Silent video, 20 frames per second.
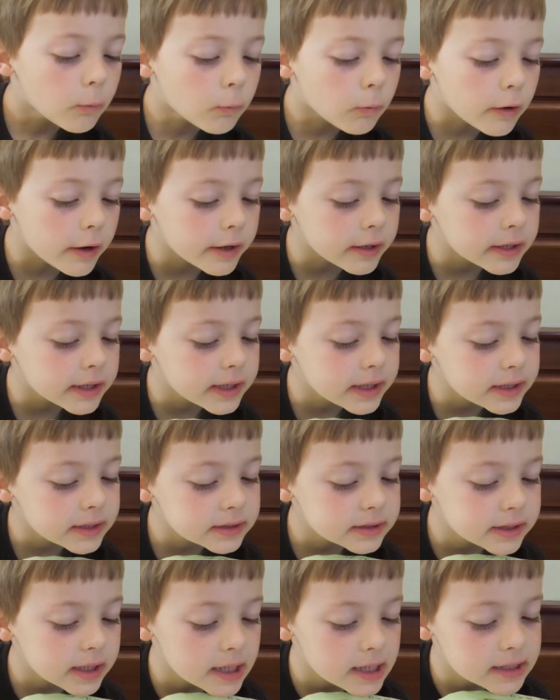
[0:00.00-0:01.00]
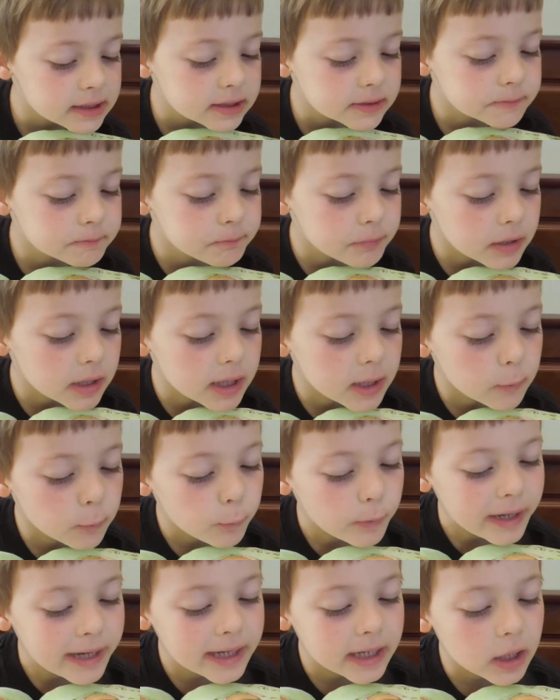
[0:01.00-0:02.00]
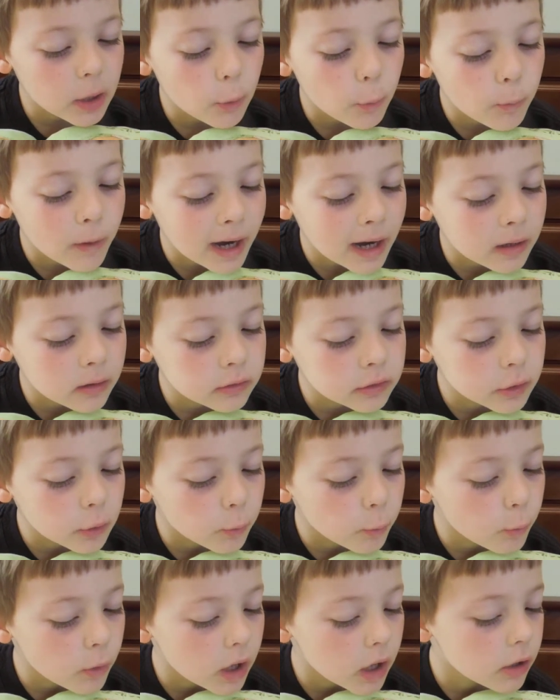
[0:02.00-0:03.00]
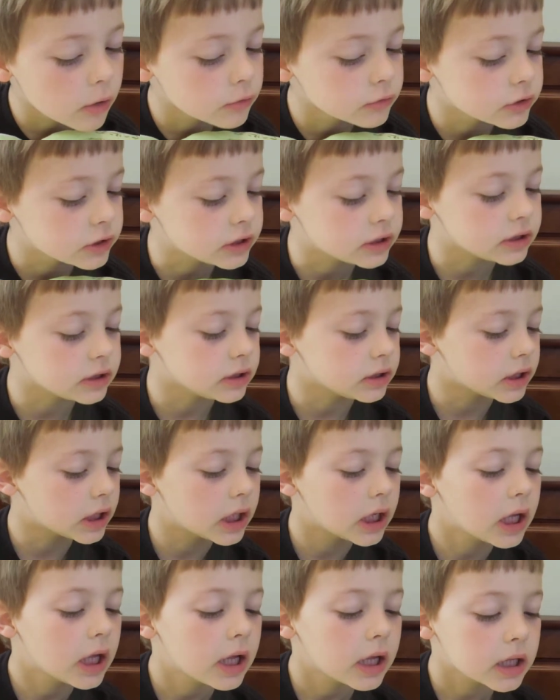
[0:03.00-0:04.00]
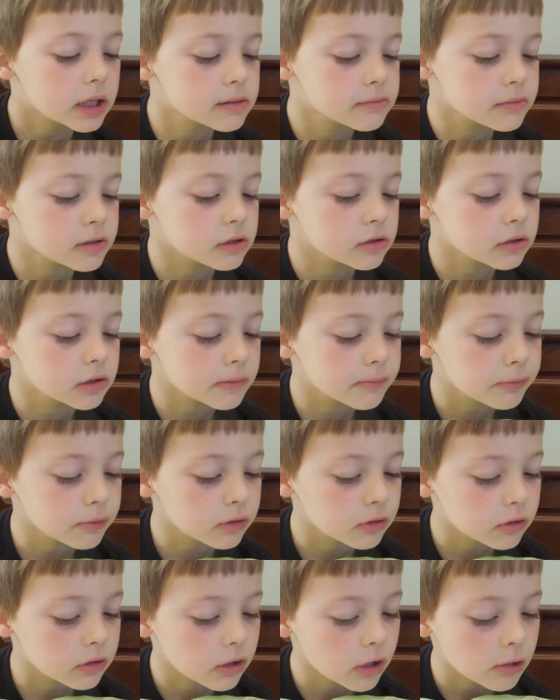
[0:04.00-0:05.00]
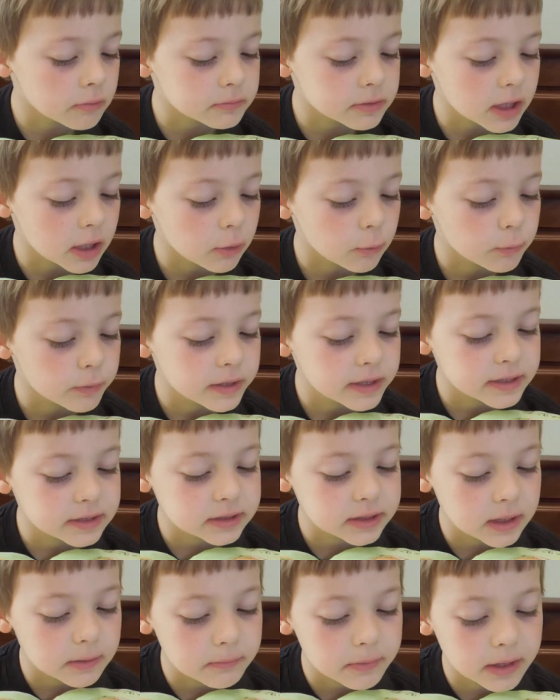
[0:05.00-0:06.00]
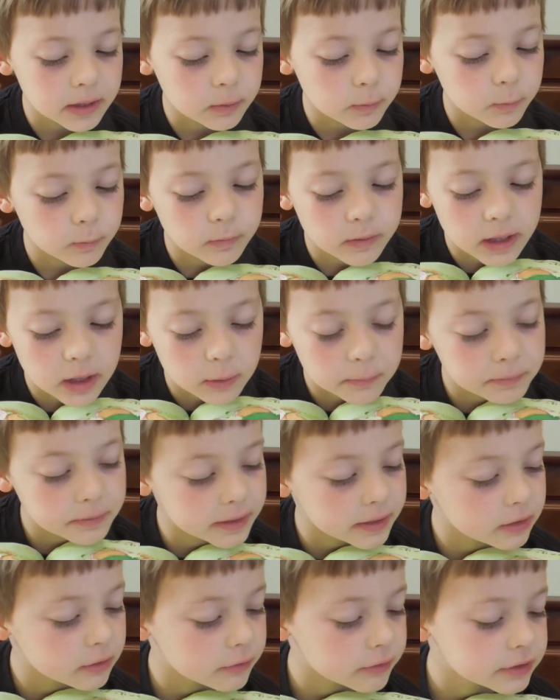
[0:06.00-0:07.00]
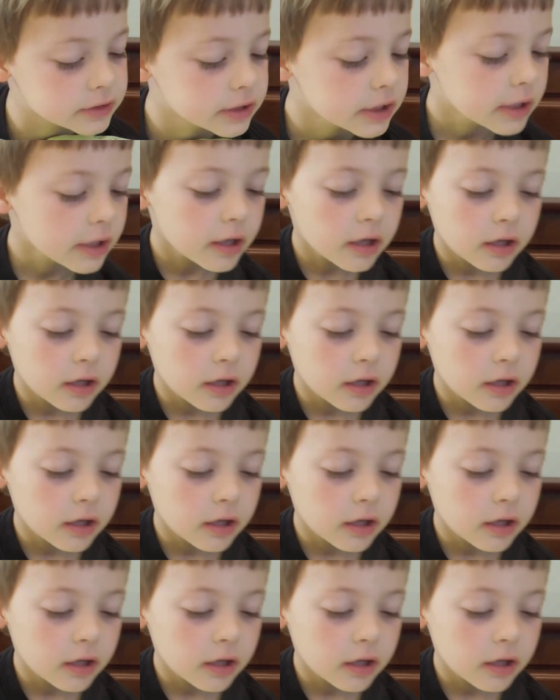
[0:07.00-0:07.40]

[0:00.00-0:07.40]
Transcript: Rodney says, play Wing Around the Rosie. Amelia put her arms like wings and made an airplane noise.